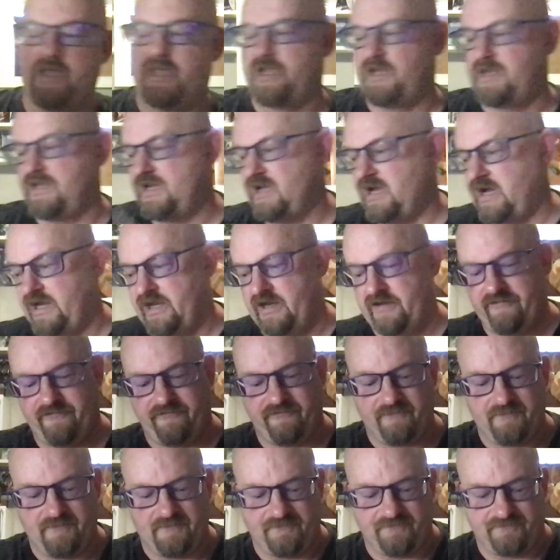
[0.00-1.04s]
it kind
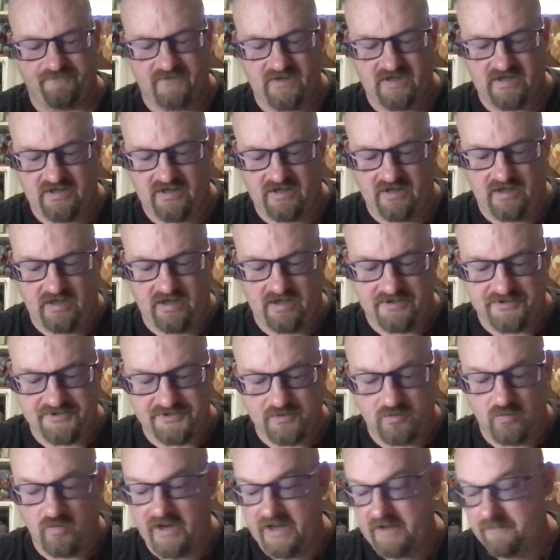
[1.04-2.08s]
of is
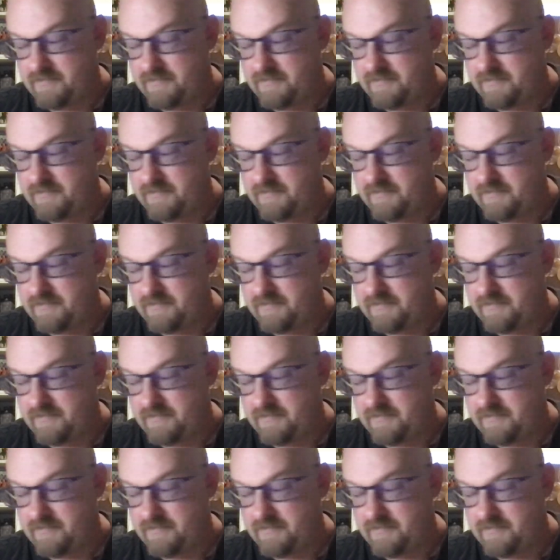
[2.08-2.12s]
the way